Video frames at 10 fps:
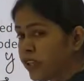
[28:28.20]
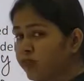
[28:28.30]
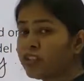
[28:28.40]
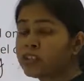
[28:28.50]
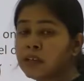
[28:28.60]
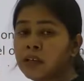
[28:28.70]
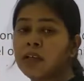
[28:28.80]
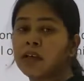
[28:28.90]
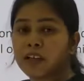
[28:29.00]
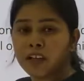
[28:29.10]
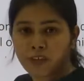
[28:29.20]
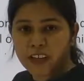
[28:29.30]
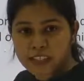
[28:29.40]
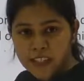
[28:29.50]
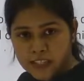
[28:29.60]
if this
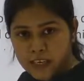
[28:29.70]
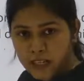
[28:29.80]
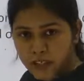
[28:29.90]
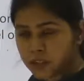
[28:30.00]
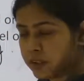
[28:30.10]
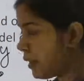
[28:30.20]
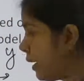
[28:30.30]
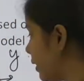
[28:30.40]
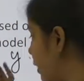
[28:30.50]
difference is large, right,